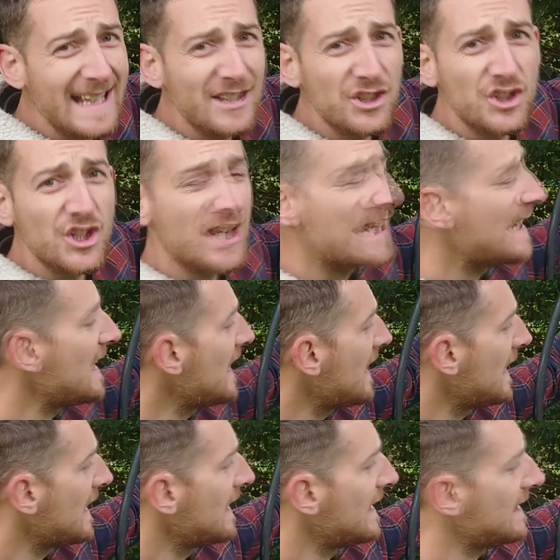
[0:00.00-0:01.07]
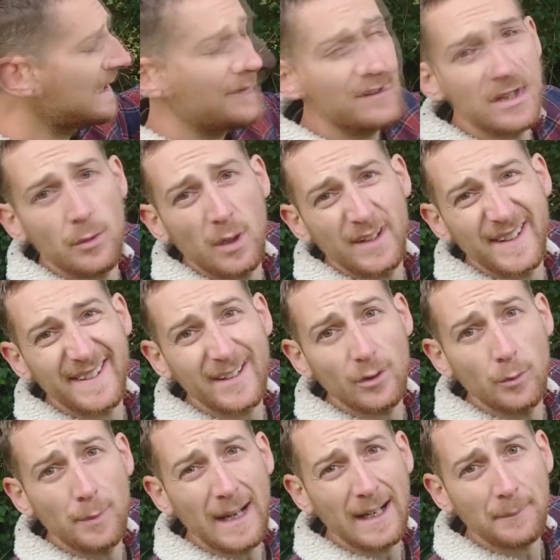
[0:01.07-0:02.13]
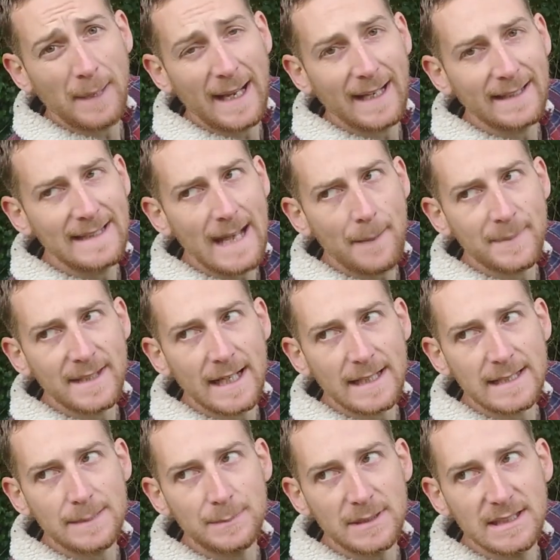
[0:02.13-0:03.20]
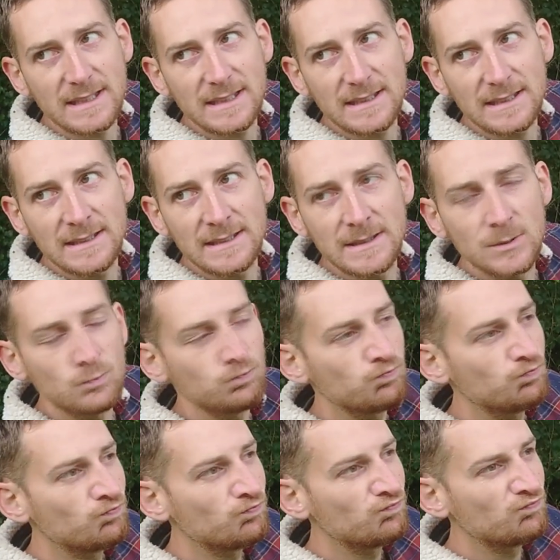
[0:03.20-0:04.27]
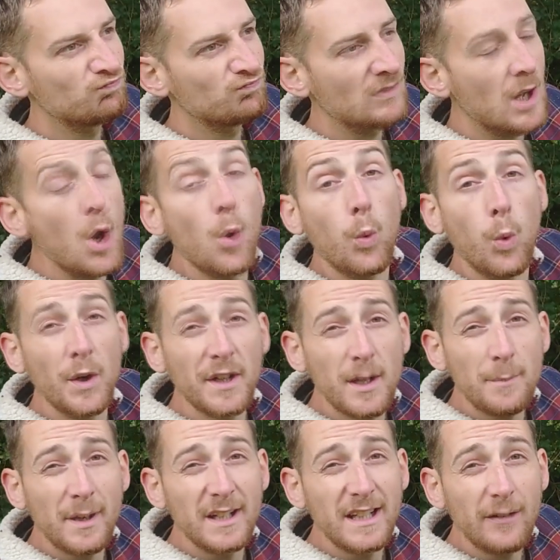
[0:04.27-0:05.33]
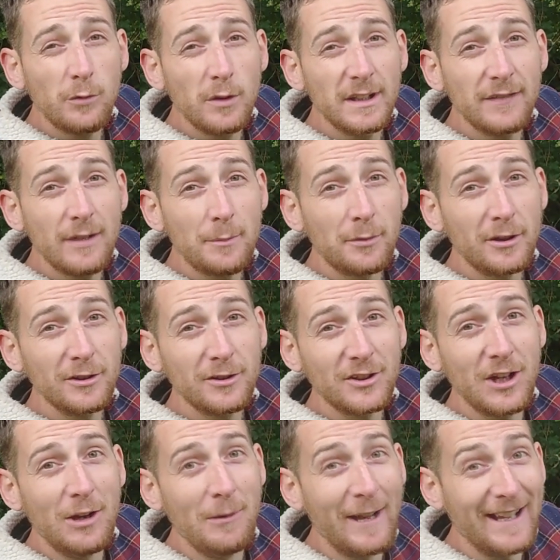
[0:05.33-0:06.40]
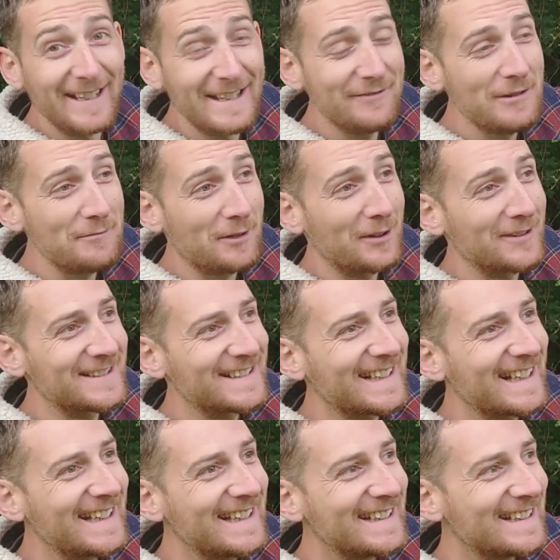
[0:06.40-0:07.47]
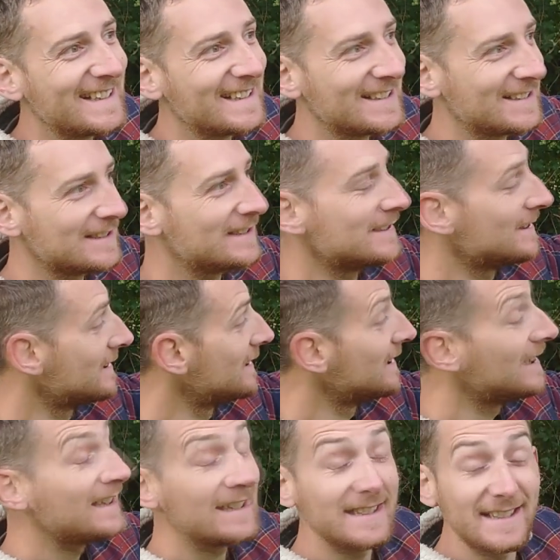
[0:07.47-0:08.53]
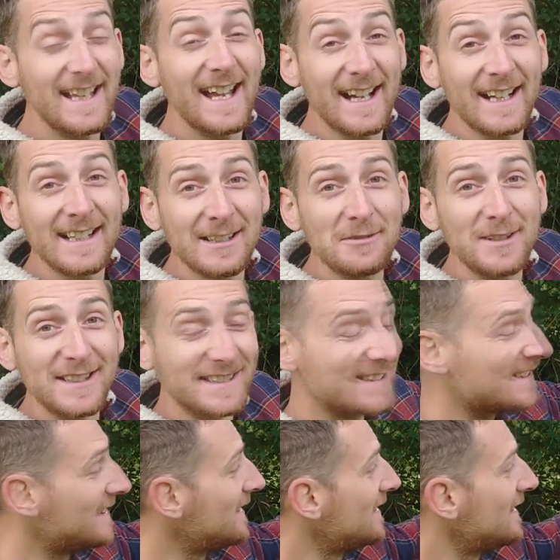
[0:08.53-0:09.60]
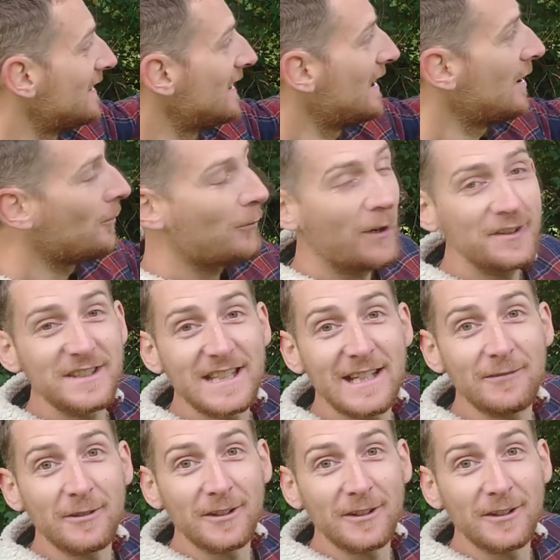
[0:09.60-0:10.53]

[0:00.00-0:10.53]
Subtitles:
so the SG71 Stihl backpack knapsack sprayer. Would I buy another one if it broke if it broke today? Yeah, I would. 1